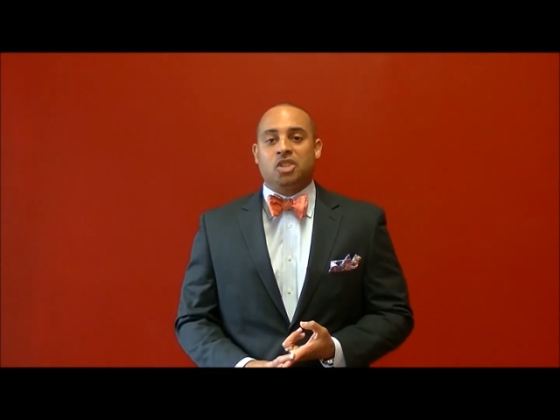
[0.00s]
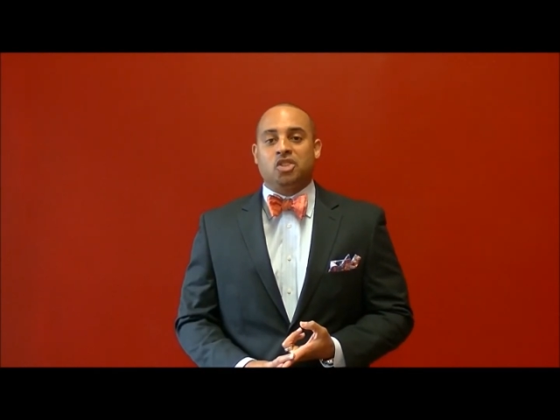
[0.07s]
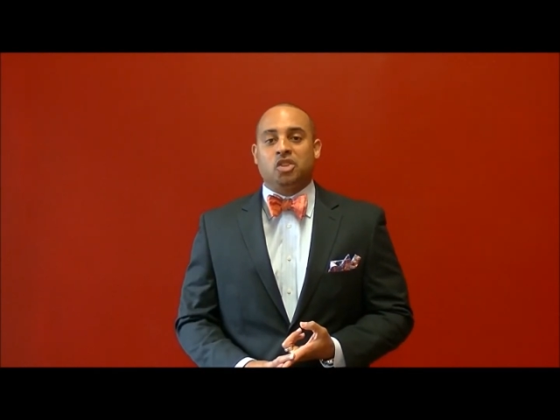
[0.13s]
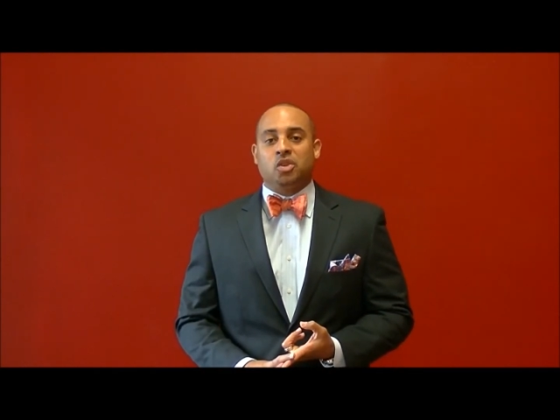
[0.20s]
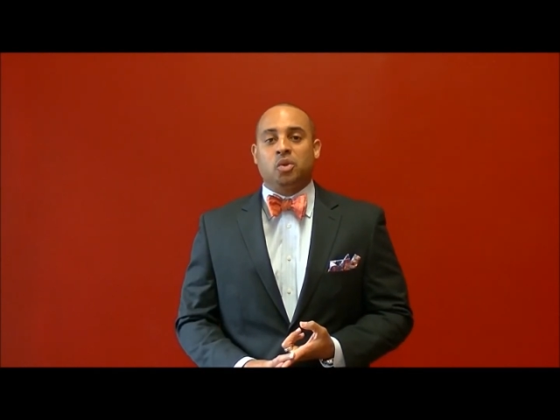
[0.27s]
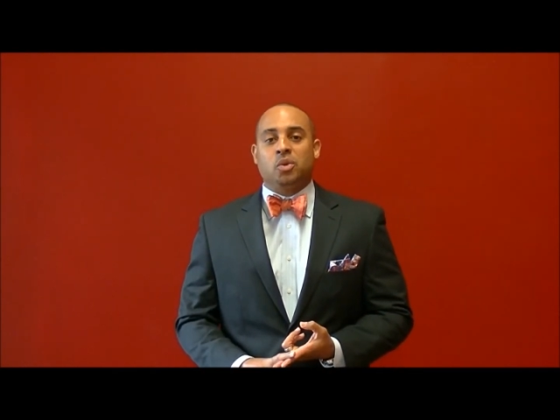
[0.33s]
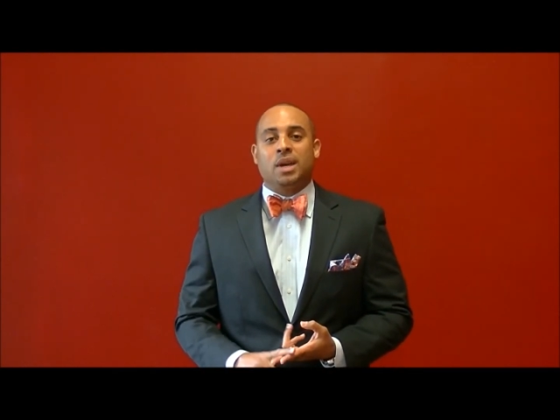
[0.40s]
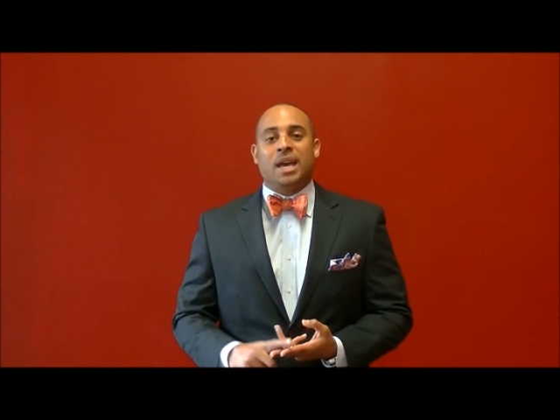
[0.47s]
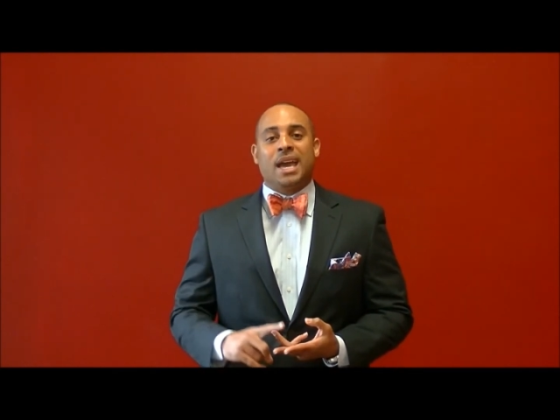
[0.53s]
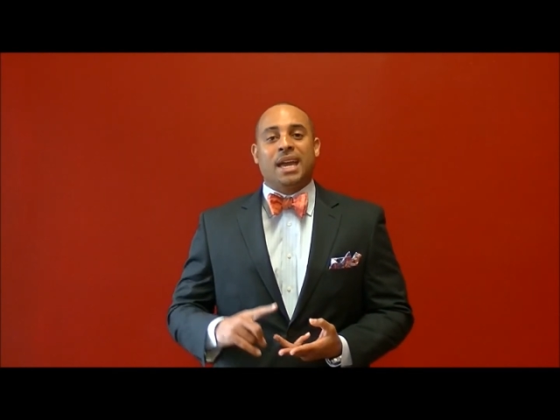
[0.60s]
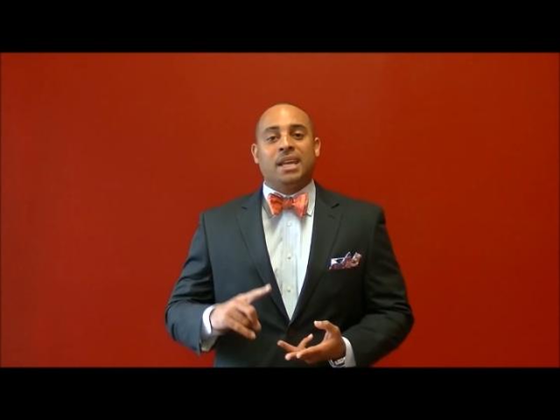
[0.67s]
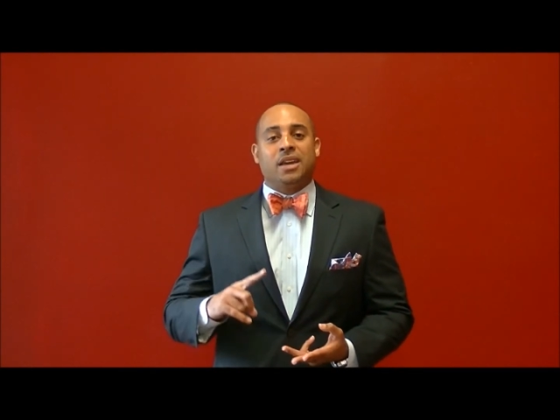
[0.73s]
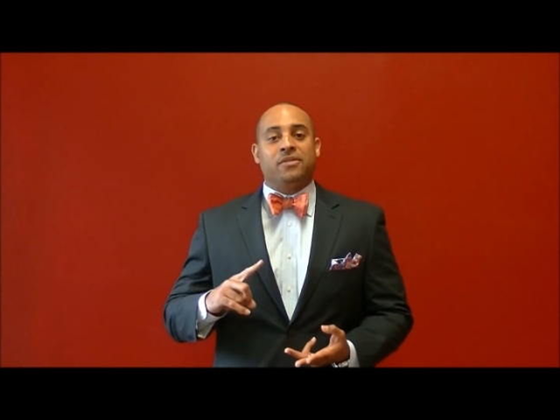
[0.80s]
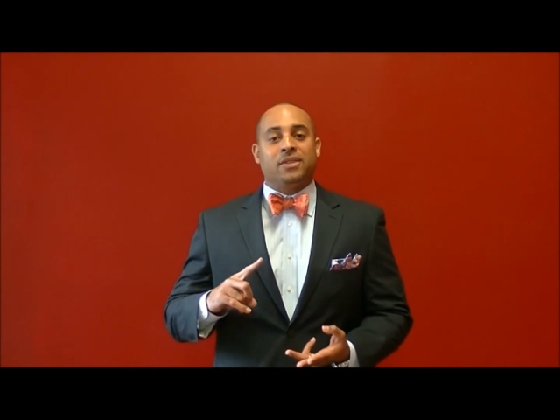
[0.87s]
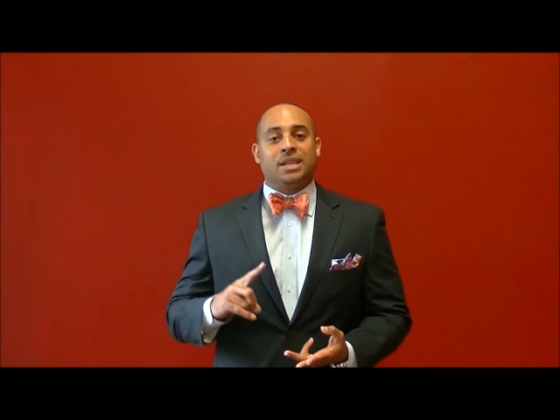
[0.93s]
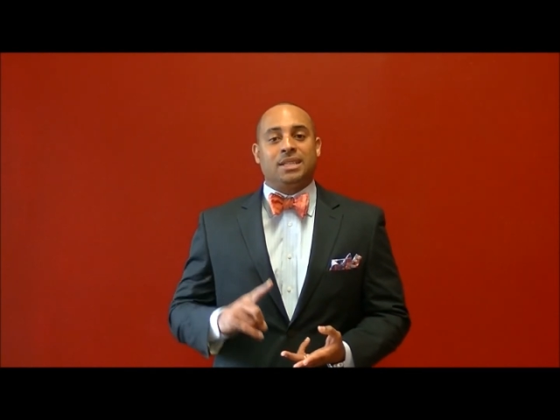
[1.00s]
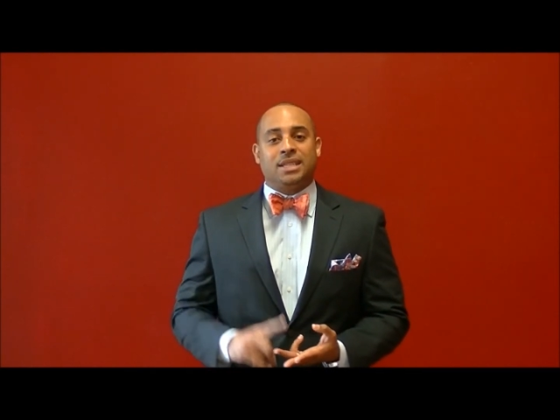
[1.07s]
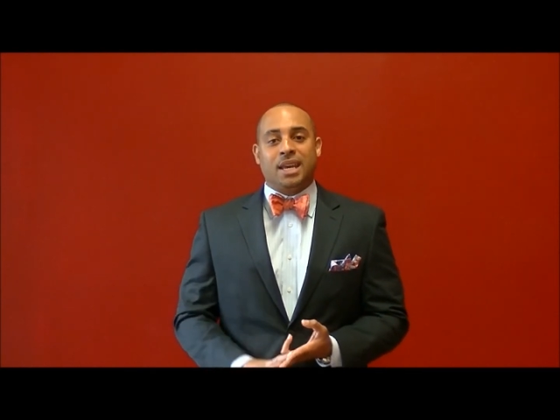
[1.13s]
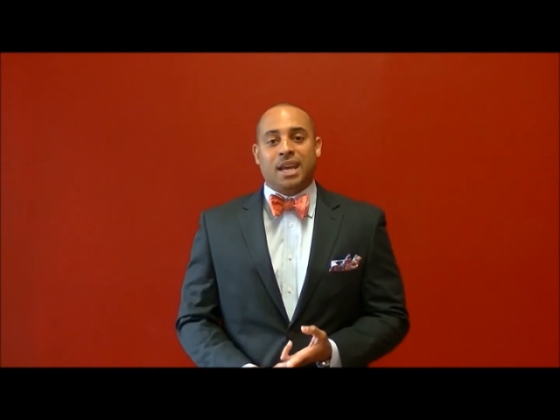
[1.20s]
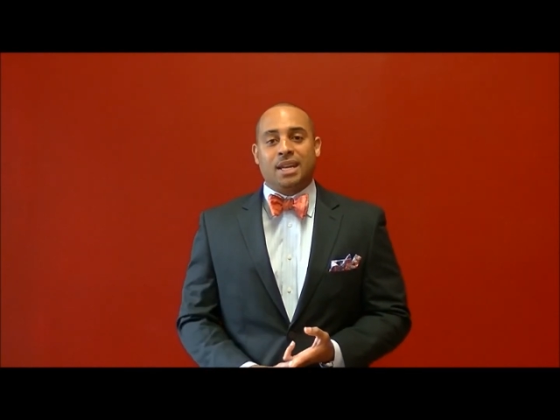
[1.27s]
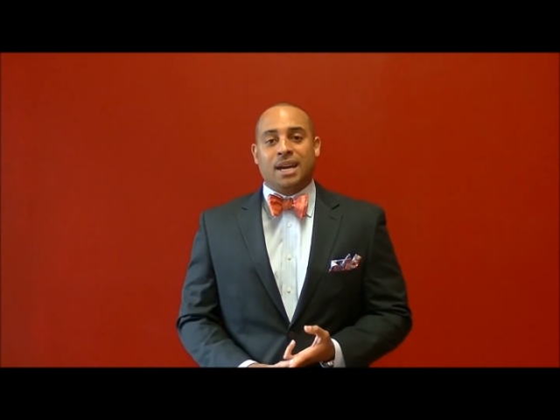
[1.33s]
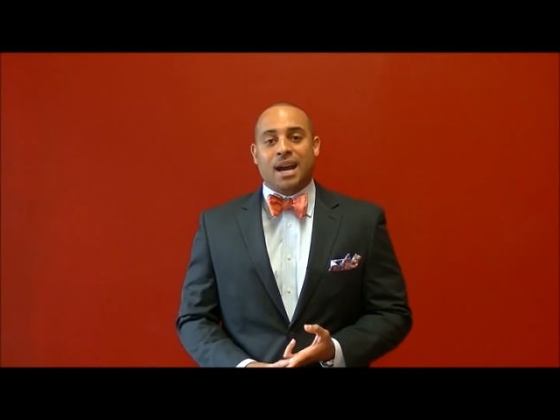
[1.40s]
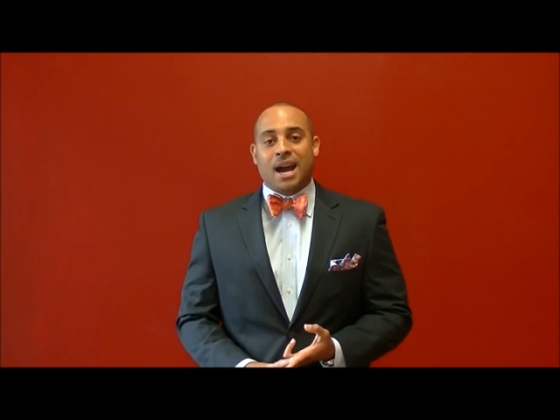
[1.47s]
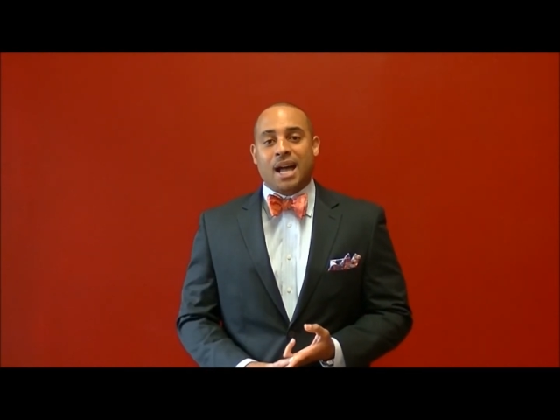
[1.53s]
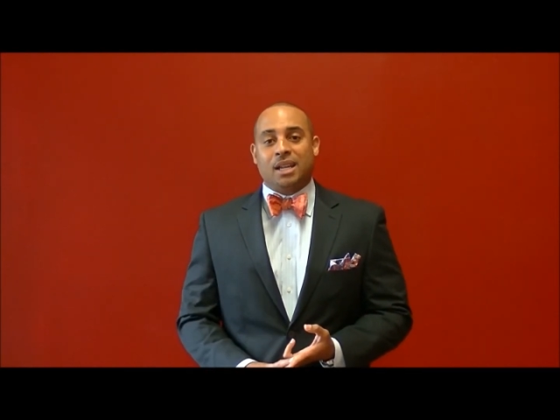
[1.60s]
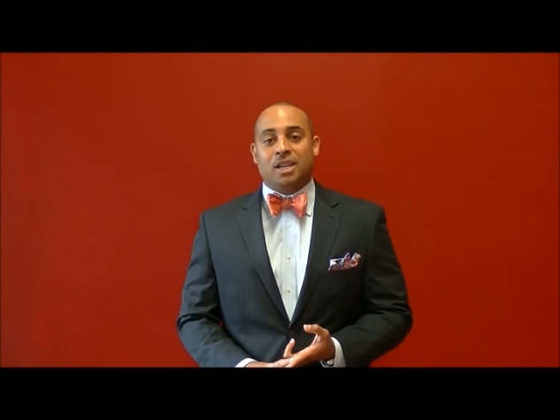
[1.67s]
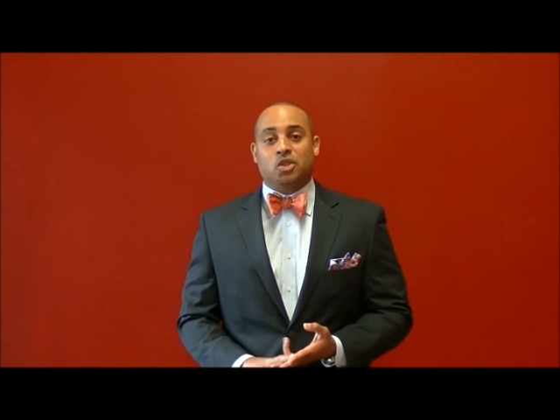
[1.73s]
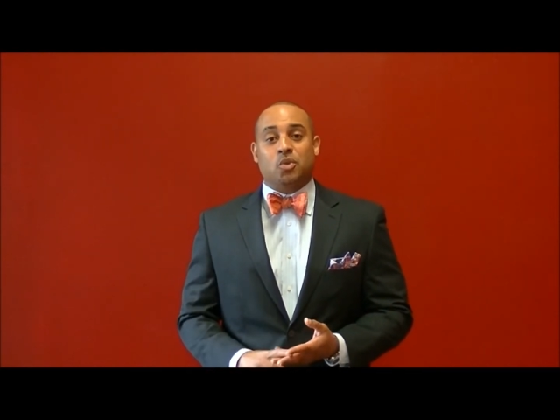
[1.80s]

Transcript: to, and even attend college